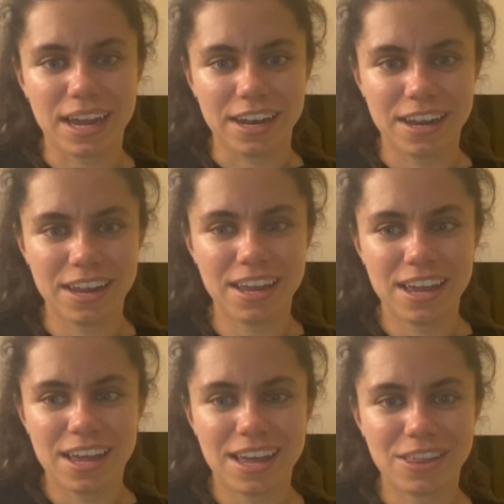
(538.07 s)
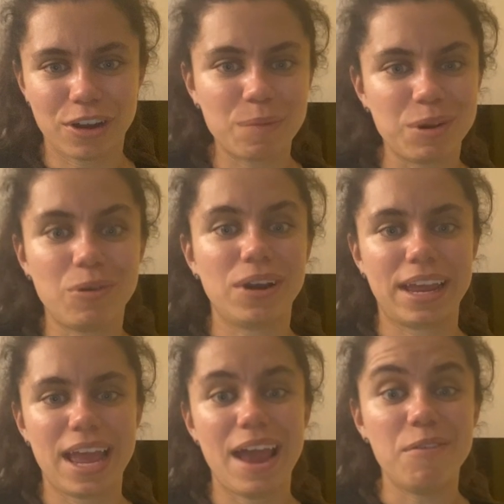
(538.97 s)
And don't get me wrong,
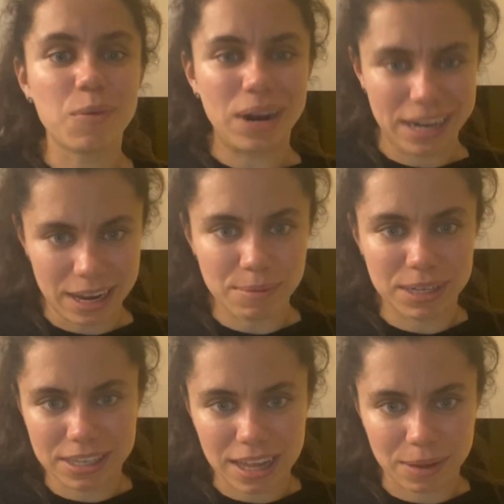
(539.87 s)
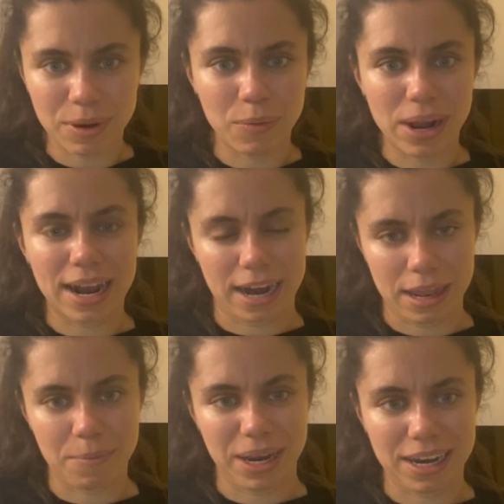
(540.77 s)
like everyone in Cambridge does very well
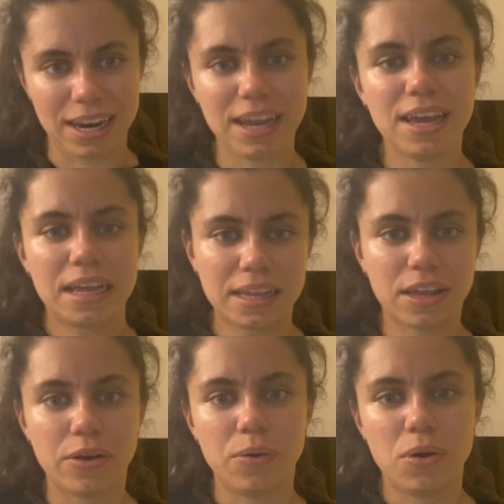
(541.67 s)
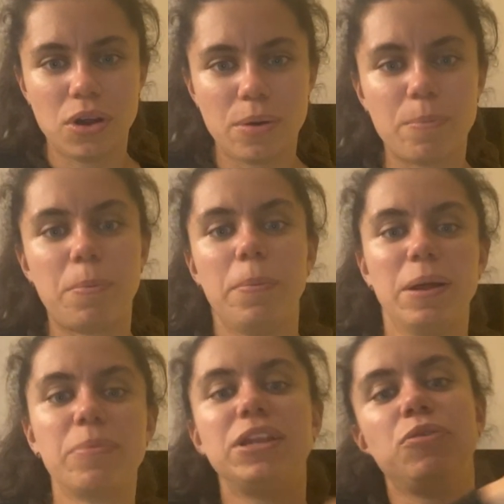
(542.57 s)
academically, so
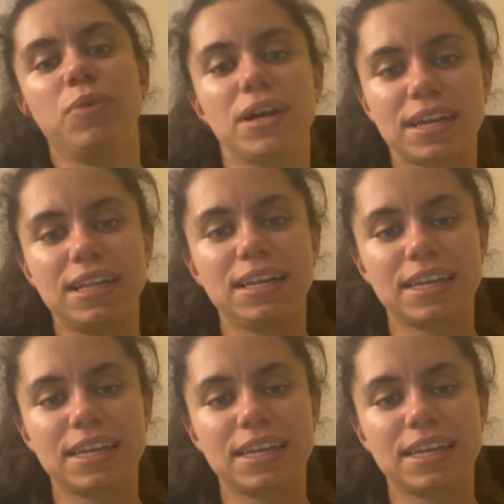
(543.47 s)
but you were still